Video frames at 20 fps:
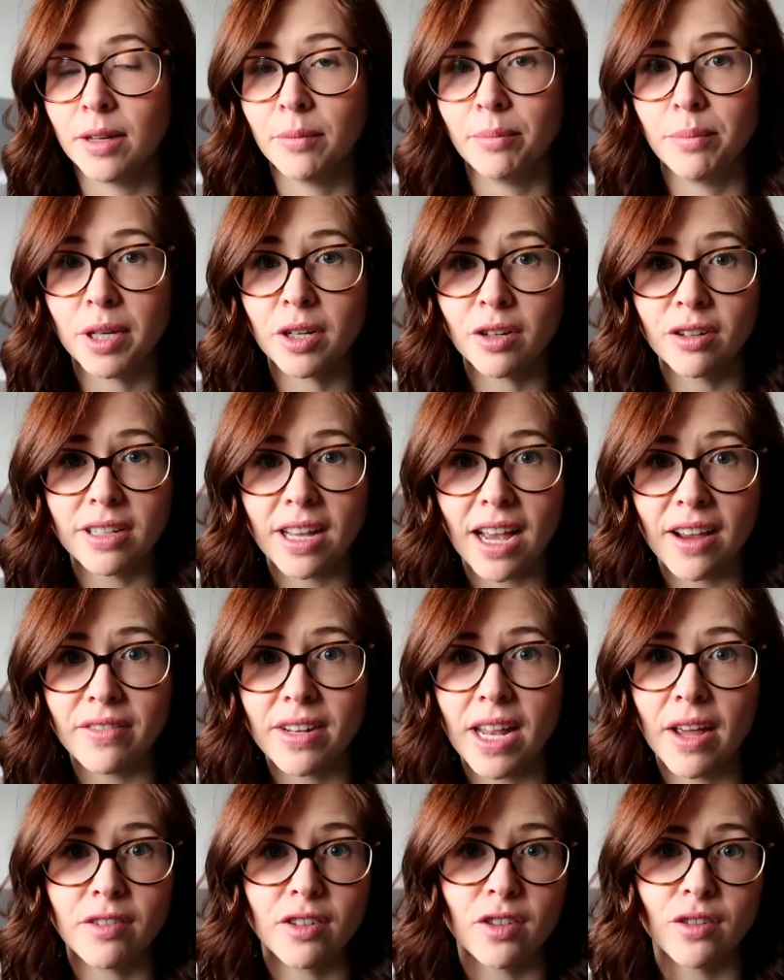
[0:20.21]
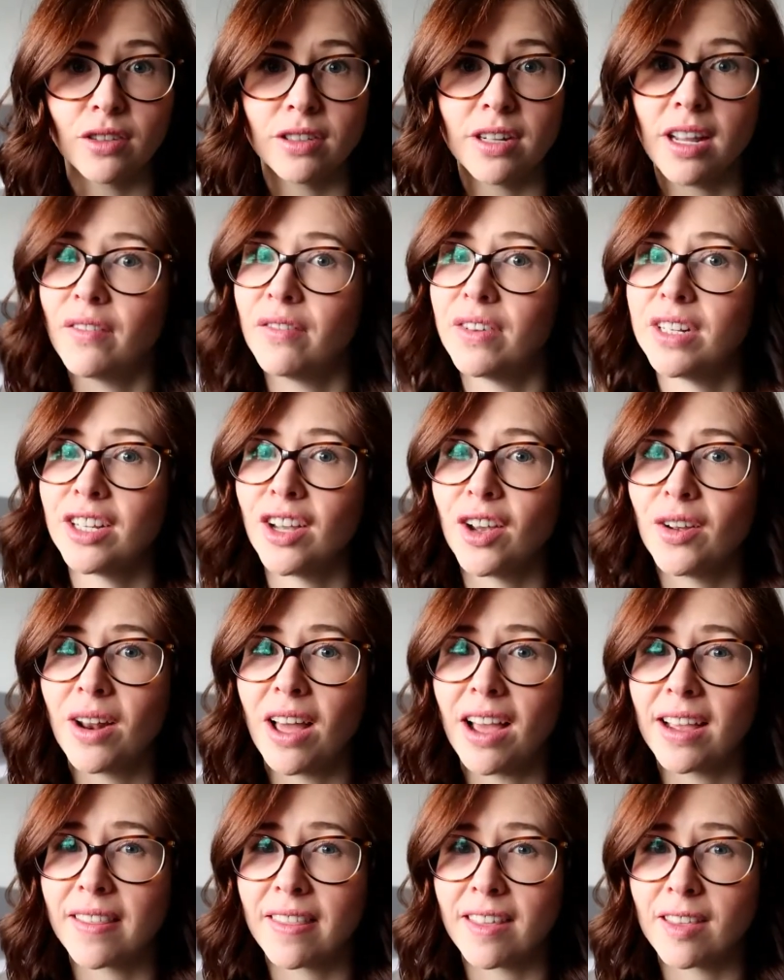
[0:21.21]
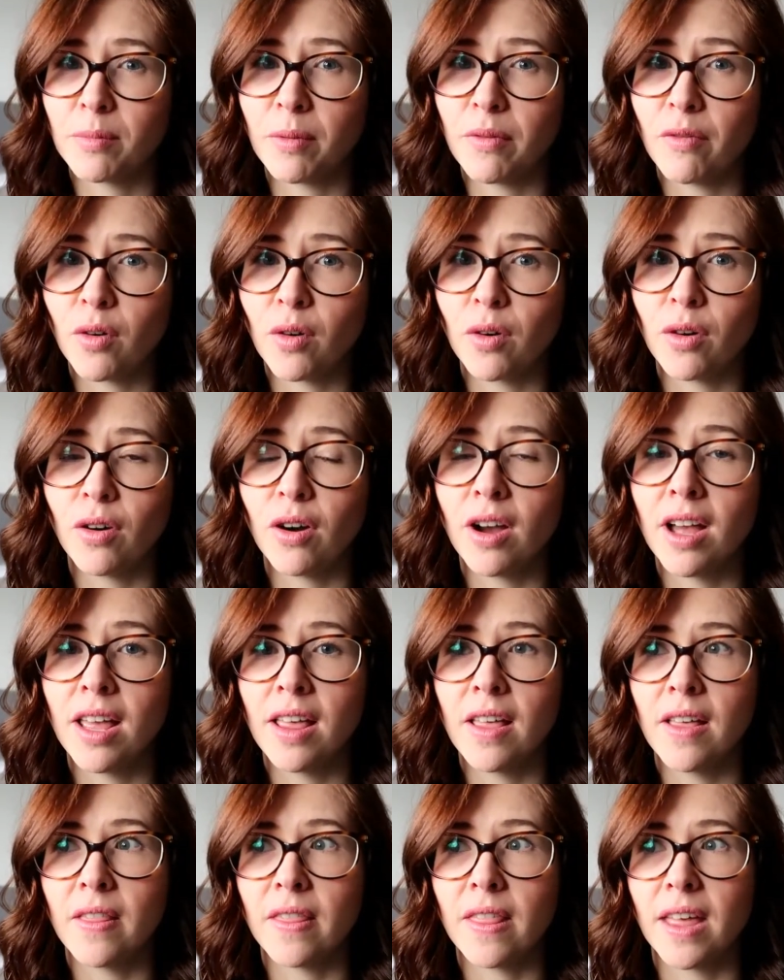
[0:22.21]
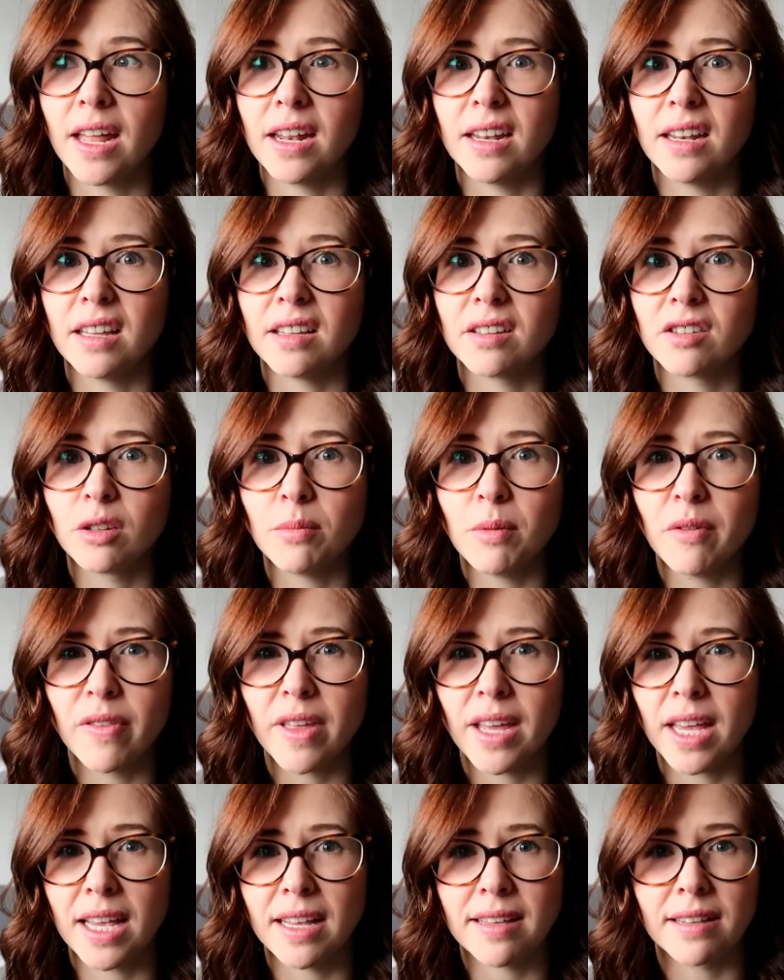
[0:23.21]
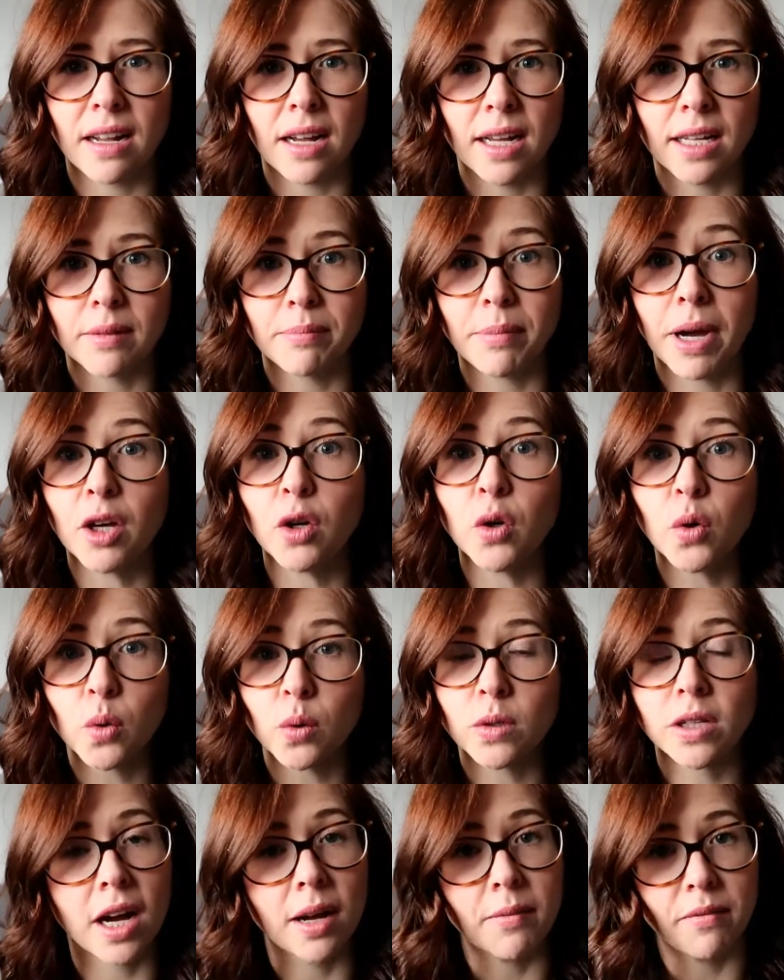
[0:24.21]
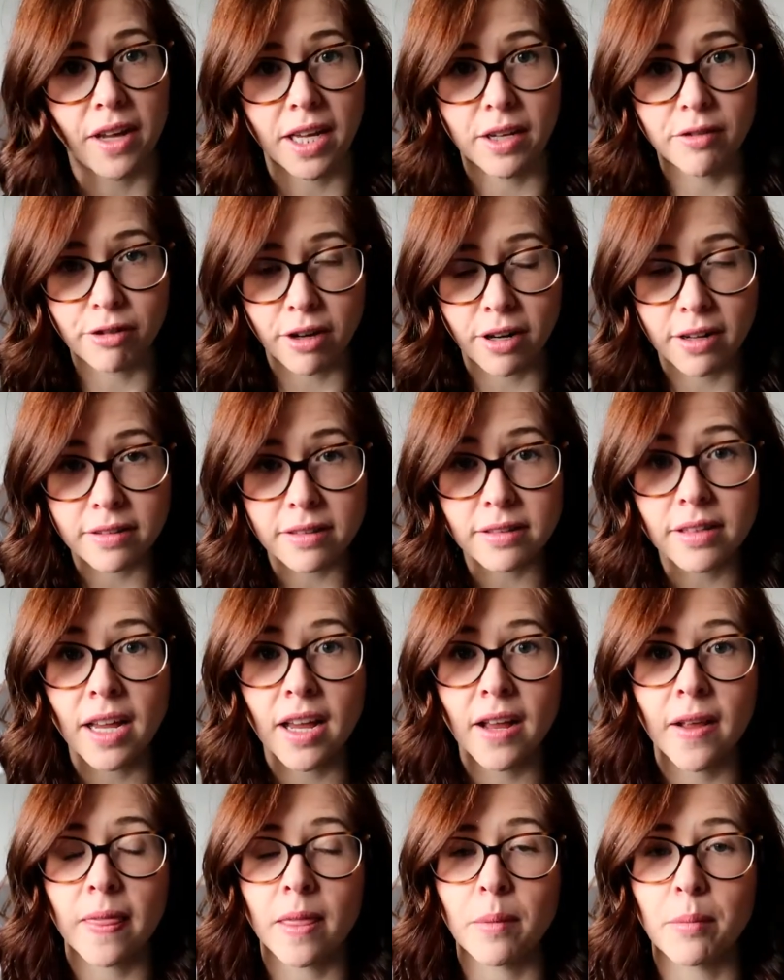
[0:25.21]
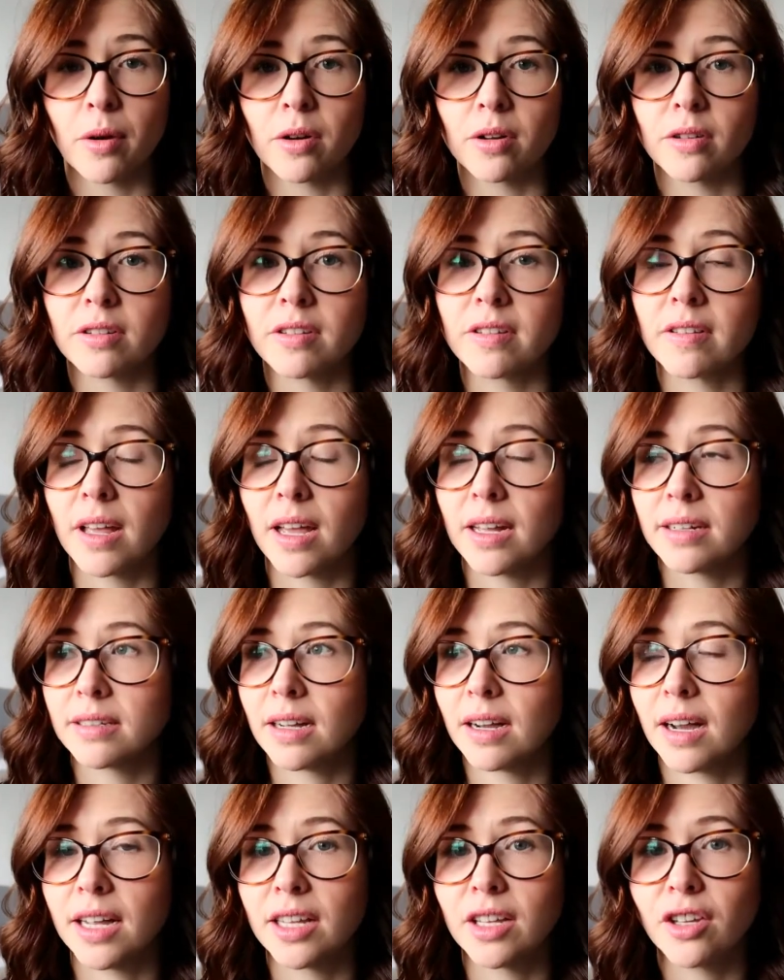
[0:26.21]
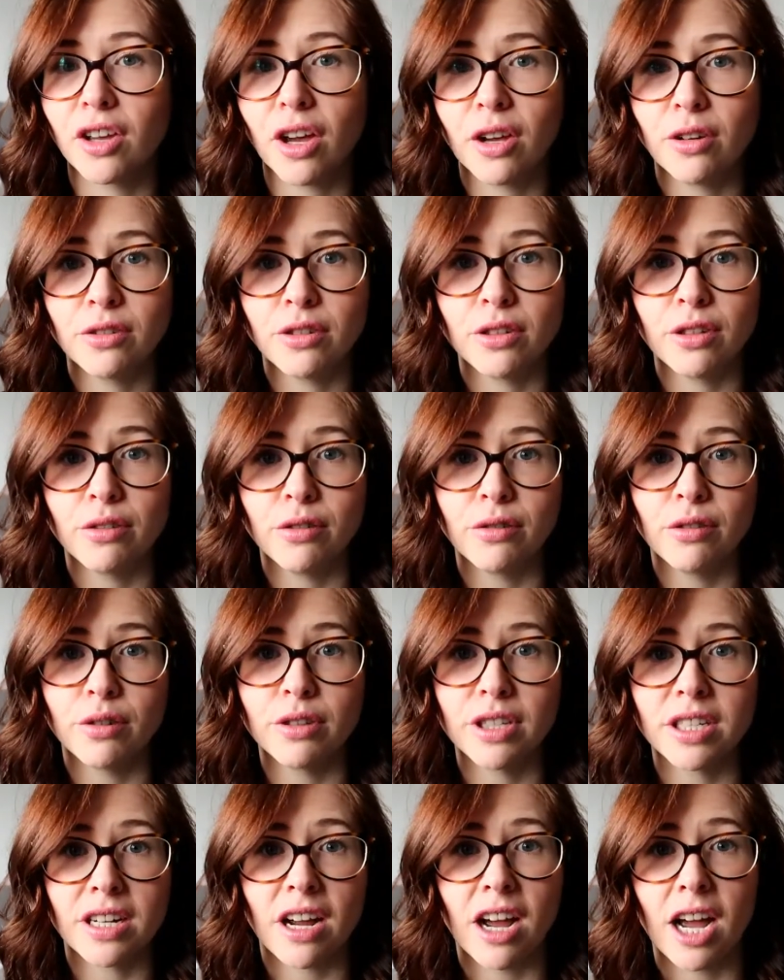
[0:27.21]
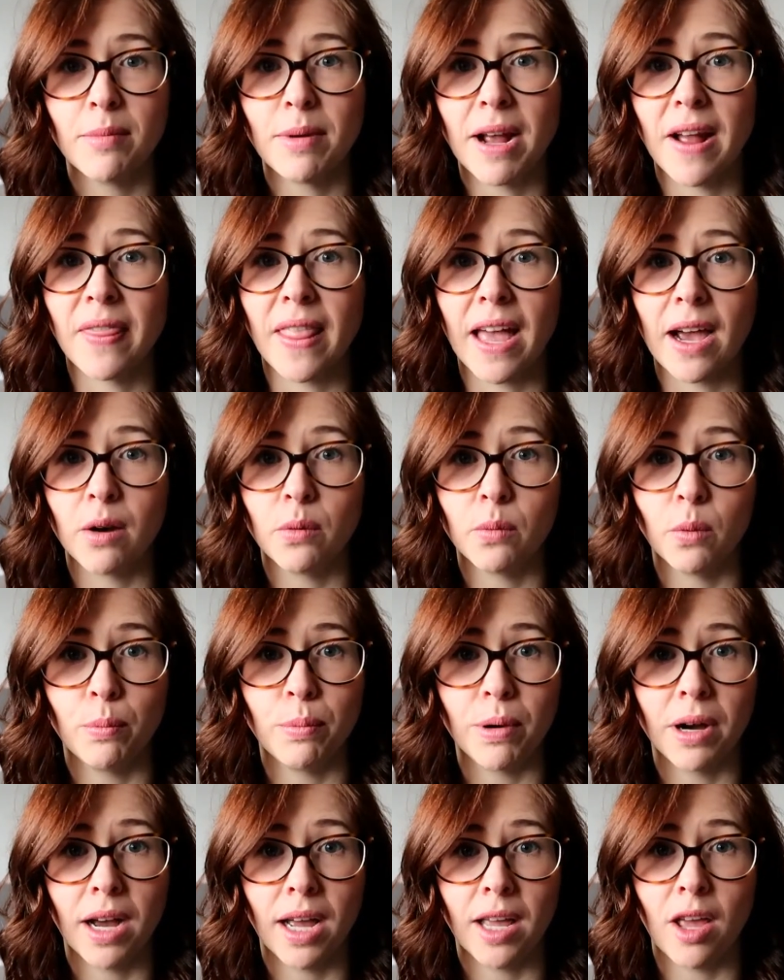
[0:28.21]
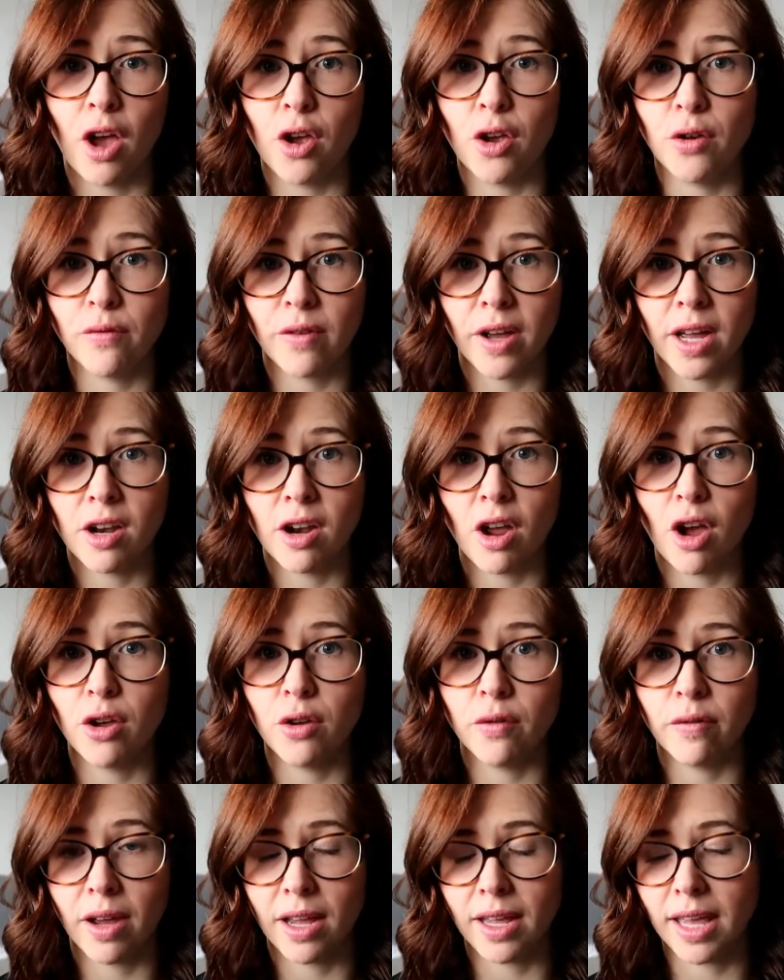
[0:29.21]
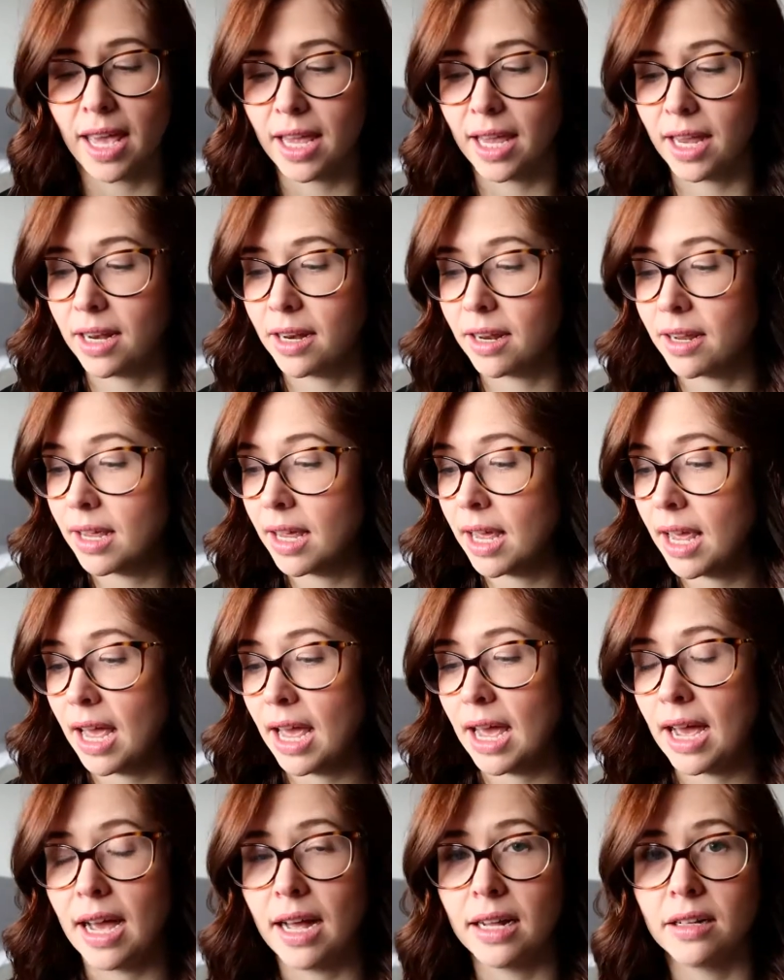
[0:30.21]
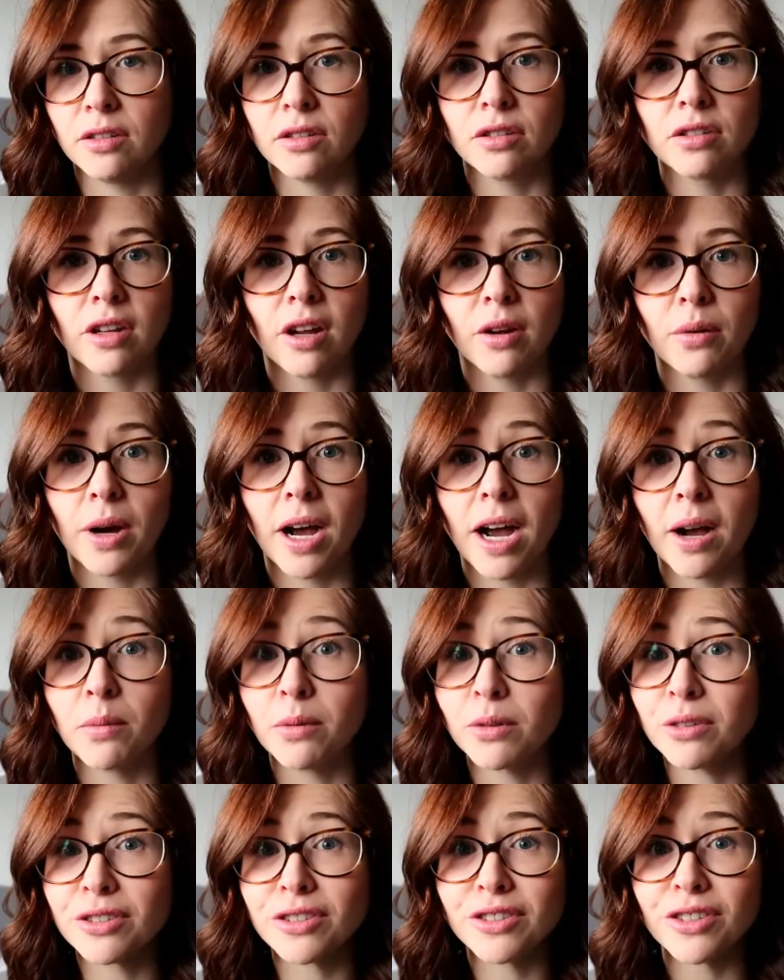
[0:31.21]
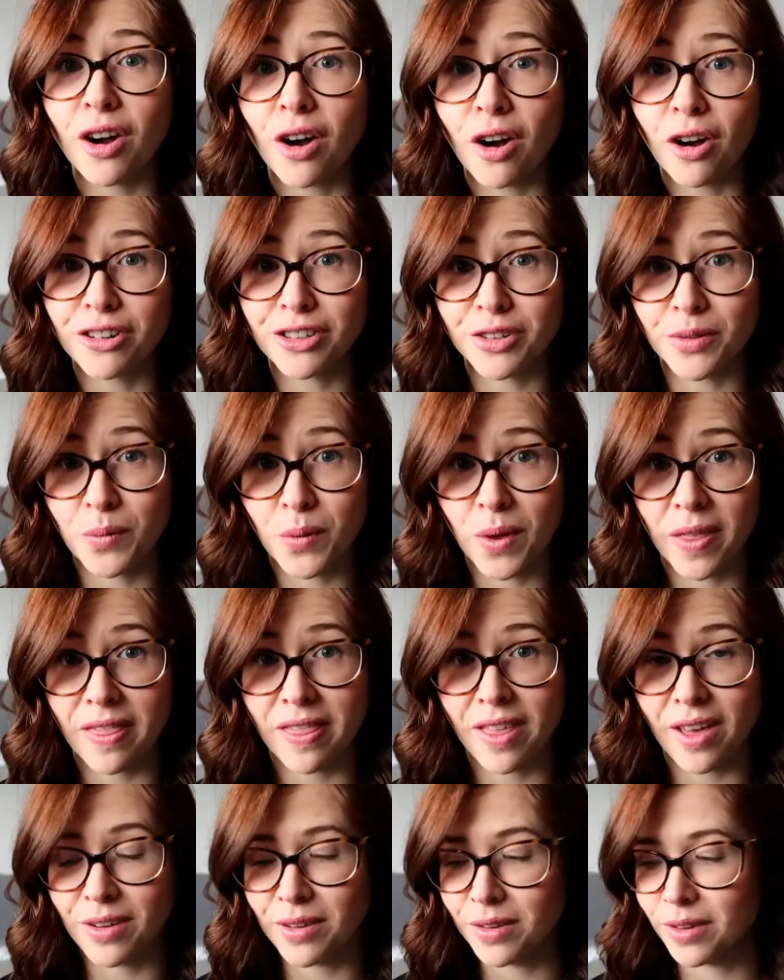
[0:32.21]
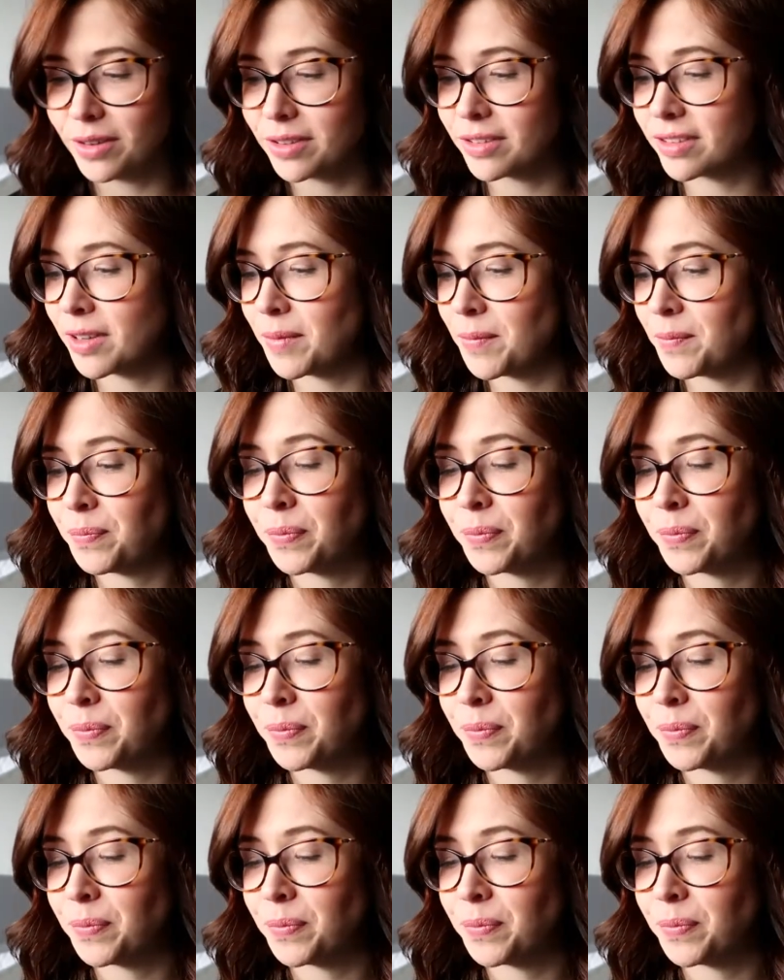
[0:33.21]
Because I've never done a video like this before, then some of it is like my all-time favourites. The products that I go to all the time and that I will buy over and over again. And so I will start with those.